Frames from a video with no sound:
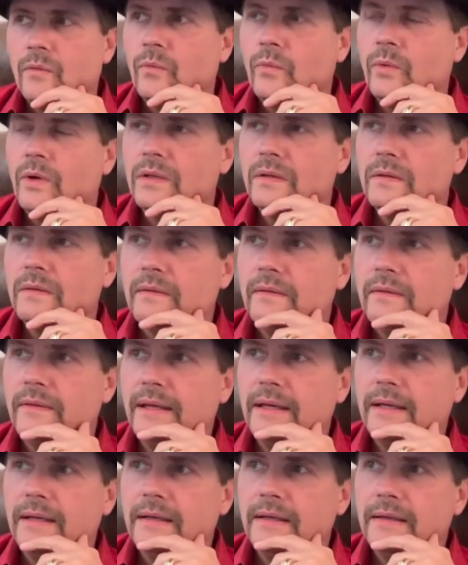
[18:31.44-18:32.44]
Well,
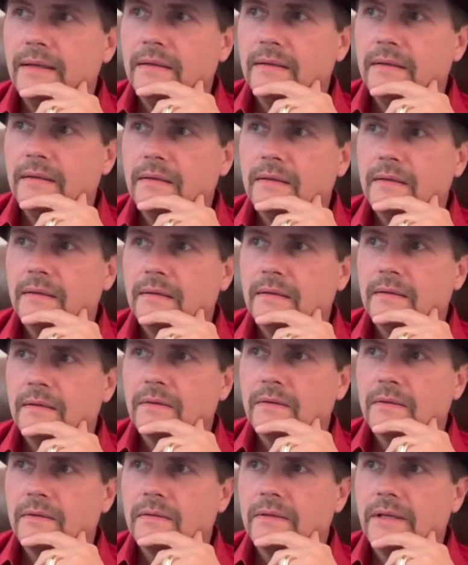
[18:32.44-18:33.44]
they
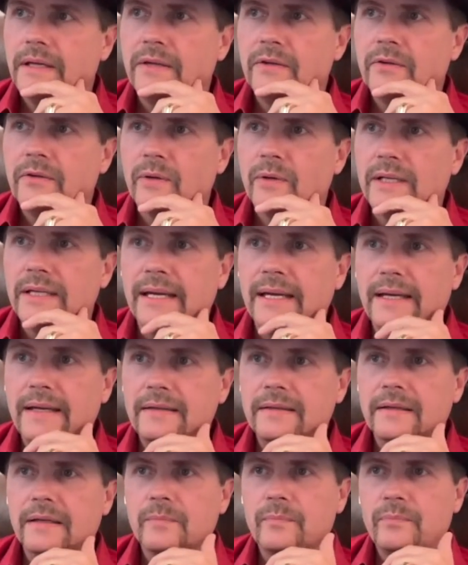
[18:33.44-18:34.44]

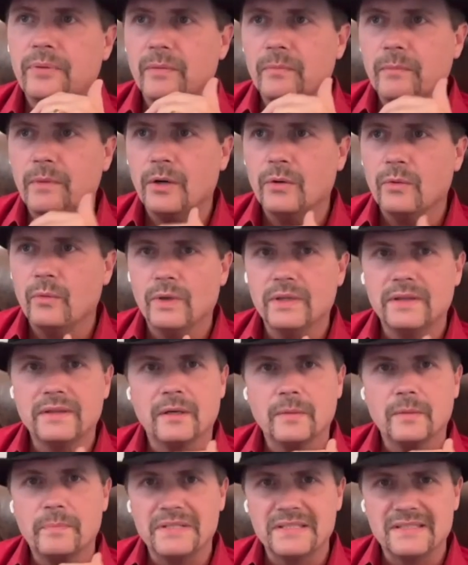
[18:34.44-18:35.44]
create and promote what
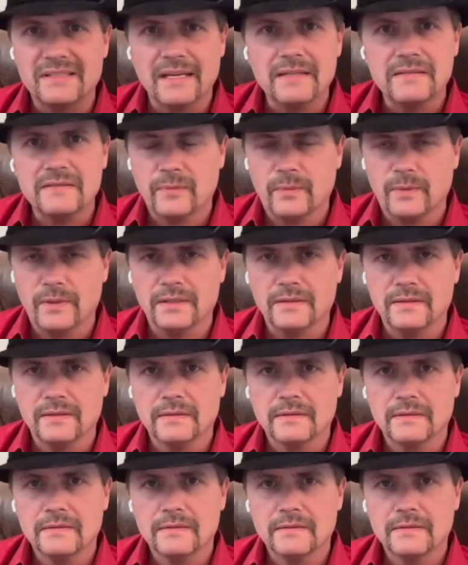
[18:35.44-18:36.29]
they're possessed with.